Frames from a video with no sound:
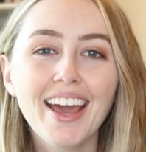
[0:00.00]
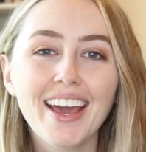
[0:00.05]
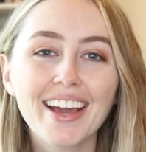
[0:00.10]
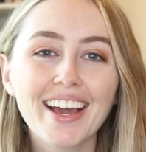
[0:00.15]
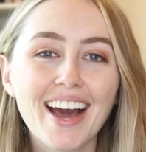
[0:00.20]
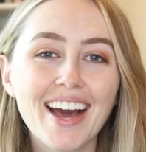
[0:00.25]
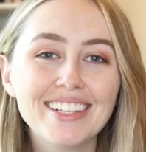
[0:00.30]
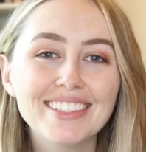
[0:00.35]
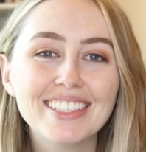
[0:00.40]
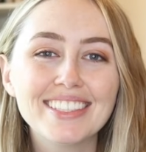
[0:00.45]

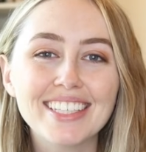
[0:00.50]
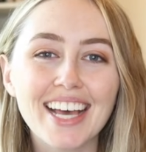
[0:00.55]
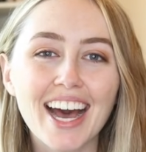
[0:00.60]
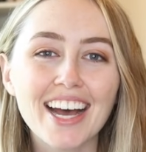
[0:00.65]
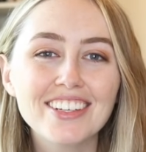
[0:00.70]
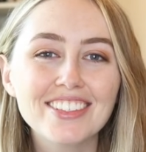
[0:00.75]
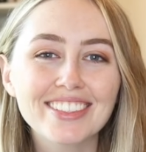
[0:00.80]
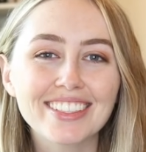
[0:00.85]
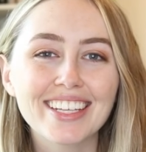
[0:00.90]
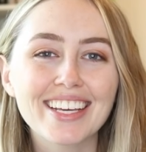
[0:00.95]
guys, it's
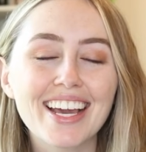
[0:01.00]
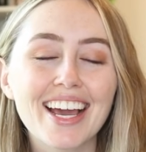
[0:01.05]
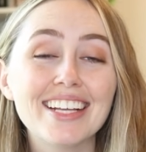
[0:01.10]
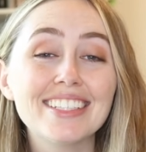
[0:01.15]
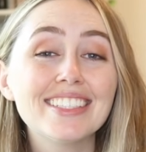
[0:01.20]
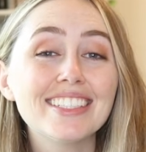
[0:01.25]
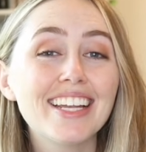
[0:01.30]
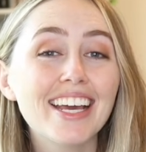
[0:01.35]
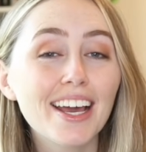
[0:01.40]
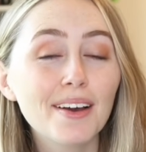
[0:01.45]
Ashley,
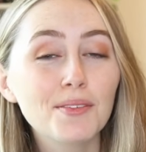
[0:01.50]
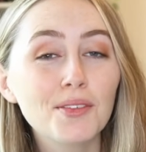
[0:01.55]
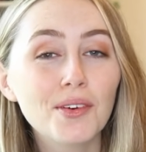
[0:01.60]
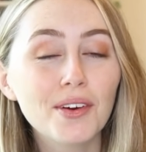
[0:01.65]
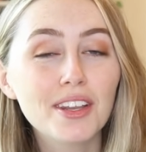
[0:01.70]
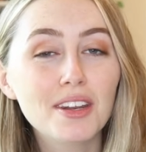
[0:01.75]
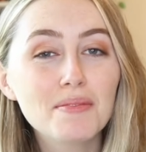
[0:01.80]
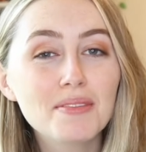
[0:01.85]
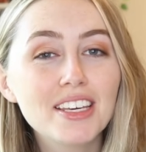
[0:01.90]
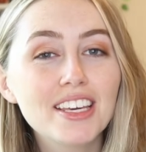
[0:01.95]
and today I'm
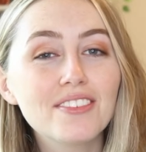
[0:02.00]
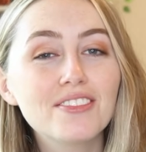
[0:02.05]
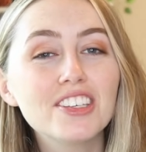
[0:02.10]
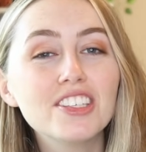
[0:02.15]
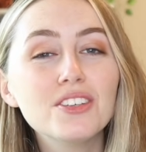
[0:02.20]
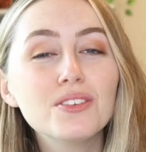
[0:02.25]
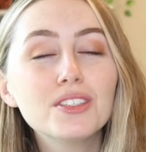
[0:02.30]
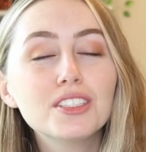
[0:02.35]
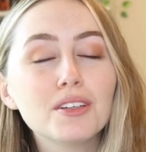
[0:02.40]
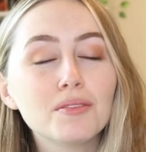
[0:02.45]
going to be giving
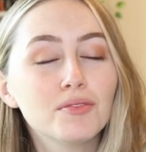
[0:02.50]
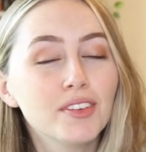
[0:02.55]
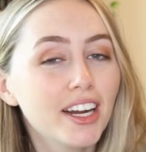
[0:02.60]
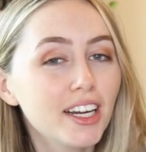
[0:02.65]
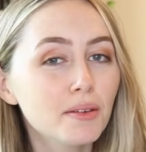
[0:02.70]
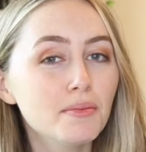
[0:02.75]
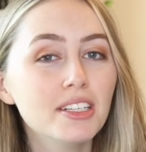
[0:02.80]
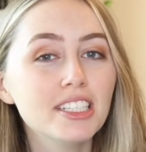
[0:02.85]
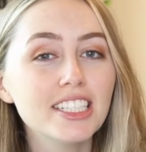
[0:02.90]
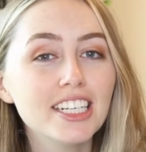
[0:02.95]
you some
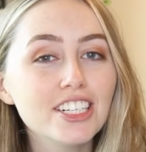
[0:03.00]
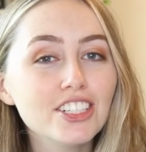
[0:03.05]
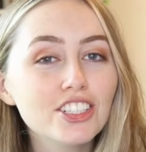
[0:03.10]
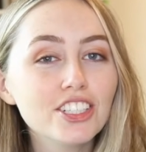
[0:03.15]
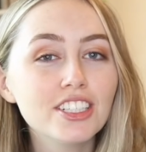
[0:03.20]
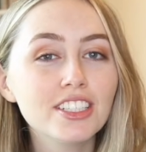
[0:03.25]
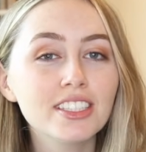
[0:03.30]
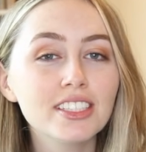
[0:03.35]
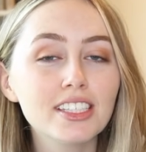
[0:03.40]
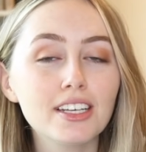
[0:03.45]

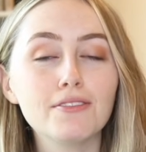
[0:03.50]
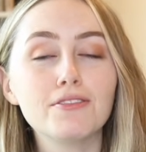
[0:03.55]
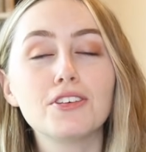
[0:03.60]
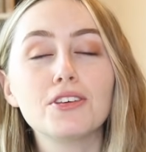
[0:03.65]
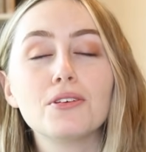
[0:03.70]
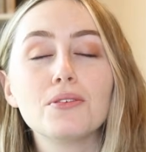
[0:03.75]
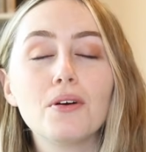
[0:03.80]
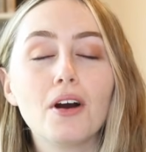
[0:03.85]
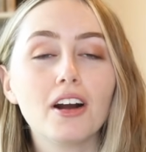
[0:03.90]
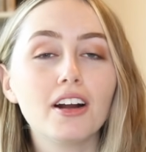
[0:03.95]
recommendations if
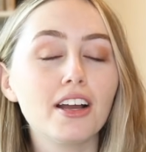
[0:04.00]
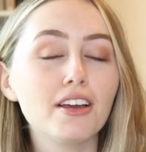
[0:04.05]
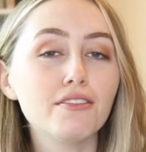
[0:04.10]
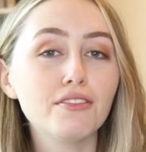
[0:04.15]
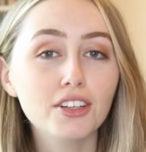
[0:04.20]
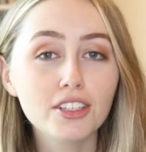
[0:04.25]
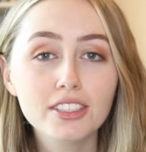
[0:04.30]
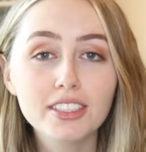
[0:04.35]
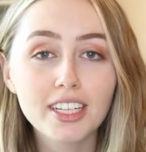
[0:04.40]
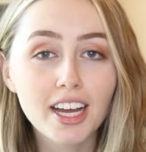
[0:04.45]
you are a
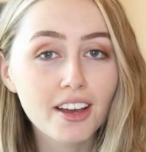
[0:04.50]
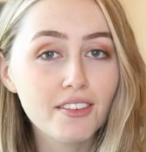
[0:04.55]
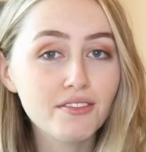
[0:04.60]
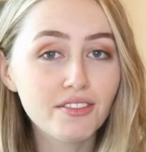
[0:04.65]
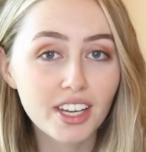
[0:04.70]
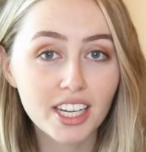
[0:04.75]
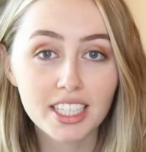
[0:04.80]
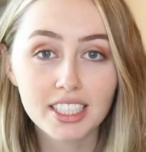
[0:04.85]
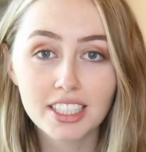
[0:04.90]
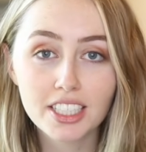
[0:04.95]
first-time
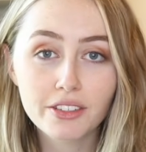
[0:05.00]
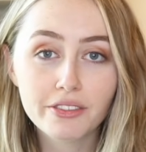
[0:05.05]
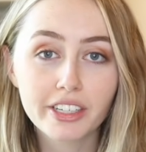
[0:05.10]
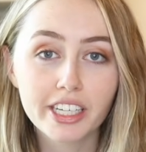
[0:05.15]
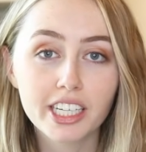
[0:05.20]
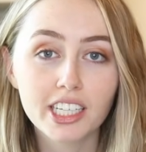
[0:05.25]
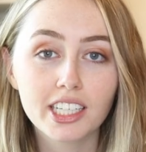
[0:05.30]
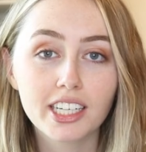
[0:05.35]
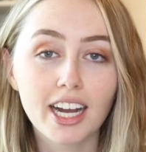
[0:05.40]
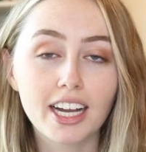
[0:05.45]
fantasy
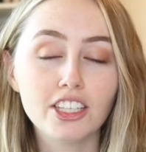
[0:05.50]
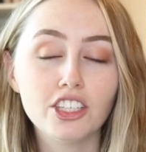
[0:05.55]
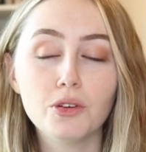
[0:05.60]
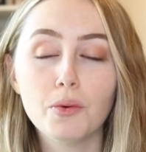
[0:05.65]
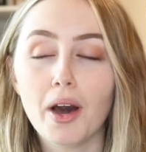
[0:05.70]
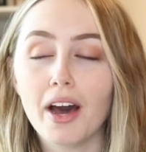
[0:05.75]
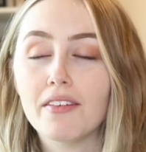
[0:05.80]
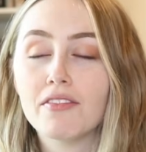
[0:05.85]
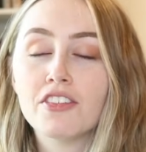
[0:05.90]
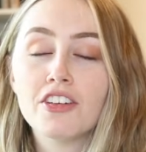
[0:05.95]
reader and you
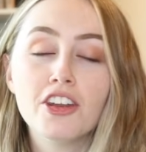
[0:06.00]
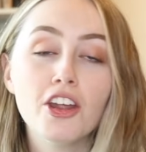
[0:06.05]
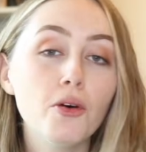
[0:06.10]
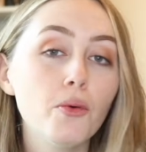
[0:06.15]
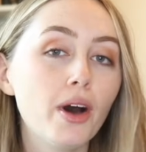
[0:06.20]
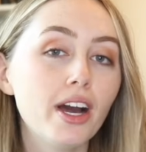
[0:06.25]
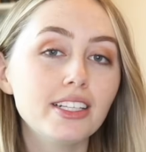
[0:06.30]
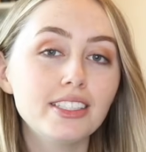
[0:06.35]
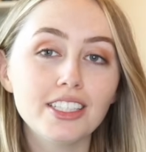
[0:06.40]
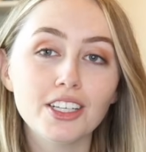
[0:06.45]
have
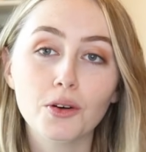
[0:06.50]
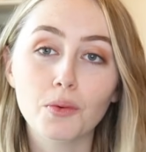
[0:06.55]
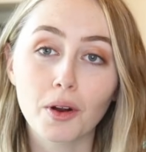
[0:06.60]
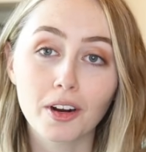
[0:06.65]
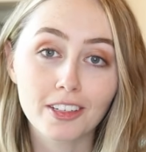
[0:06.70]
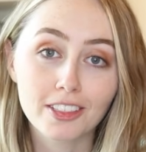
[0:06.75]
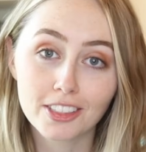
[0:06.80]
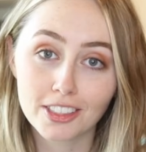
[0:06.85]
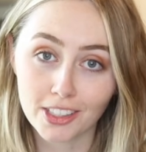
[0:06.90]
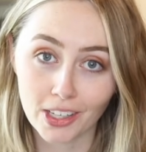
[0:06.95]
no idea
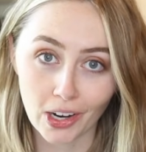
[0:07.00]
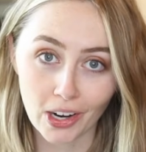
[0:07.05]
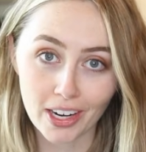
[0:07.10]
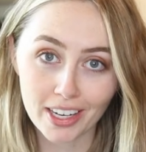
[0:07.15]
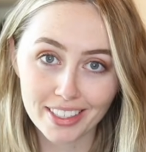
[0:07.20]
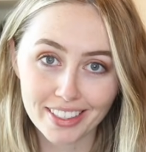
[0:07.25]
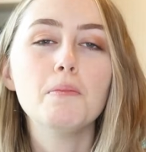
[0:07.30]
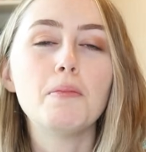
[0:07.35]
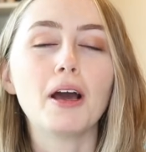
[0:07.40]
where to start.